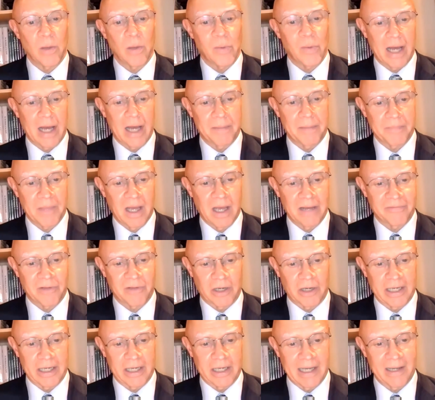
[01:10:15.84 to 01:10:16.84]
we are. I've
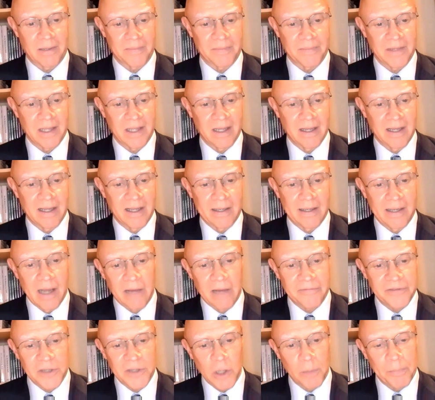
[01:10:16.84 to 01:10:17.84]
got it now.
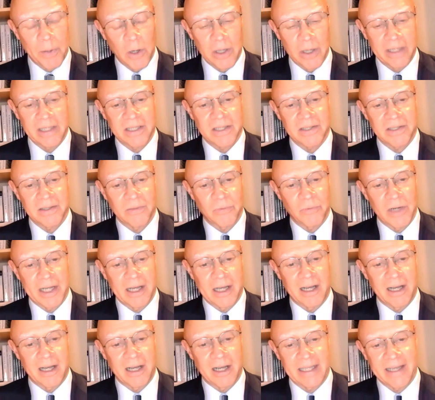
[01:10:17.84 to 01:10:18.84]
Loved your point
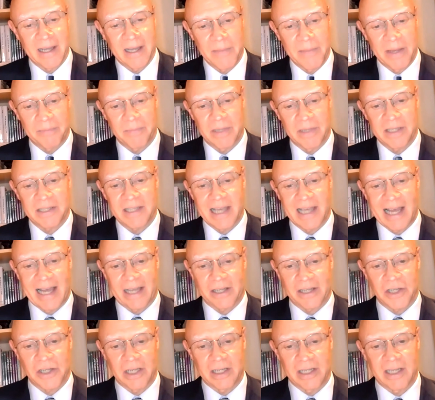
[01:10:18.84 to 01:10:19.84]
regarding commitment,
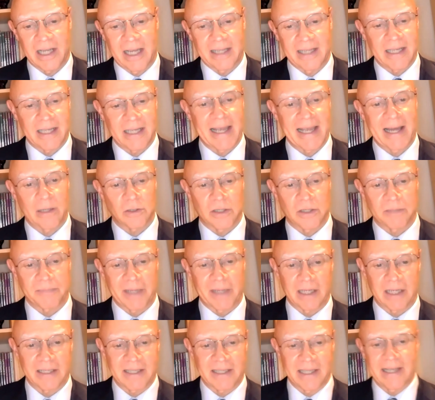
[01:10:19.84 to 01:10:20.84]
action, and
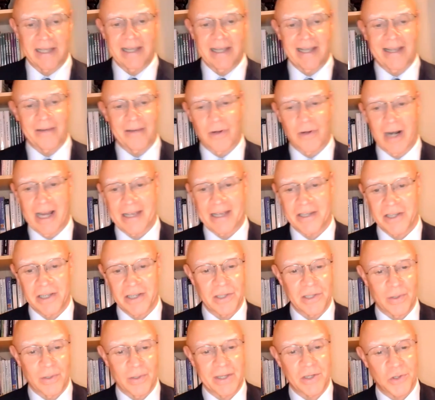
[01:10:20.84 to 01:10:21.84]
accountability in relation
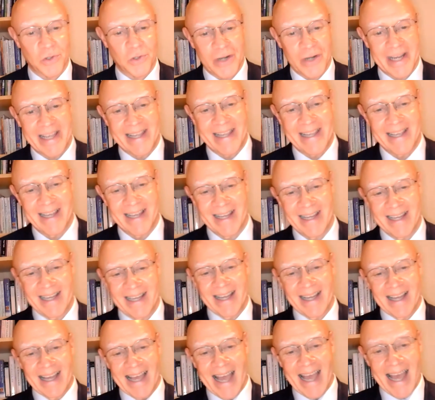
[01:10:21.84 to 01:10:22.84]
to a tree.
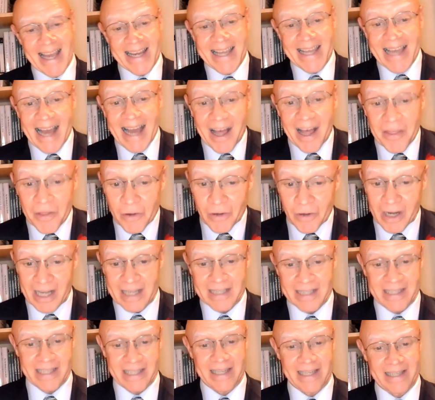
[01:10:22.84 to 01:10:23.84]
Any other
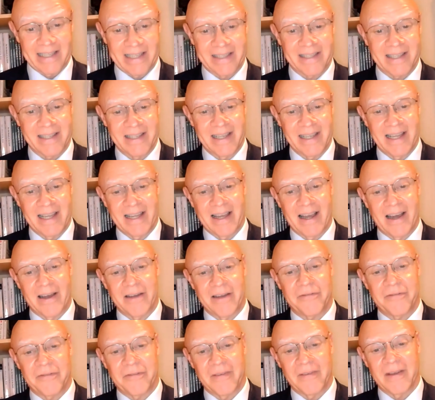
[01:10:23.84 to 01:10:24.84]
ideas
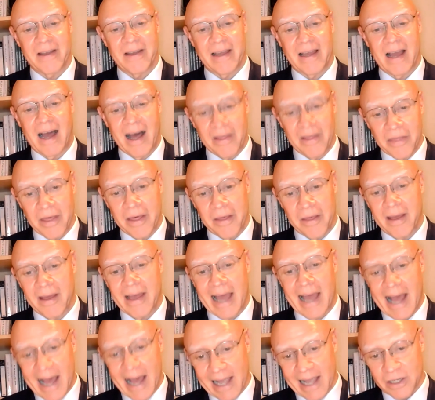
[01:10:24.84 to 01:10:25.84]
of other
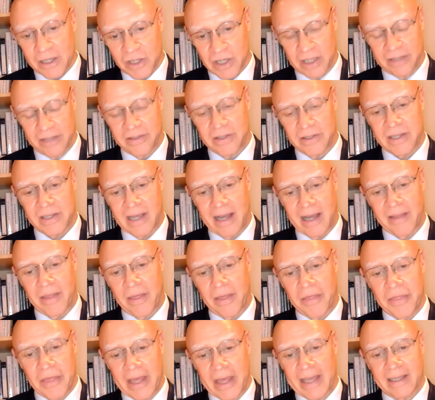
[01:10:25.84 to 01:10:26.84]
actions, other
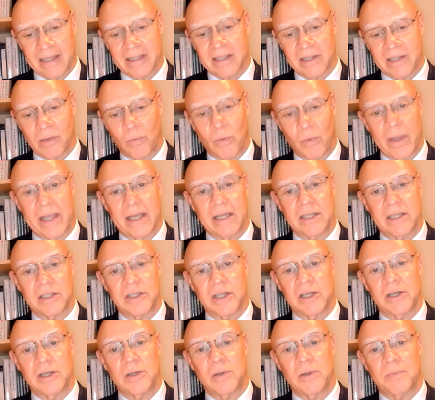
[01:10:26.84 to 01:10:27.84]
things that we can
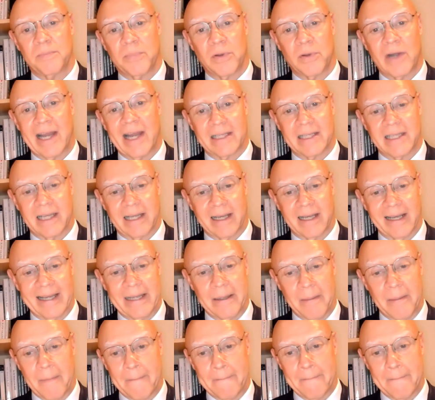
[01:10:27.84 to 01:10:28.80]
do practically?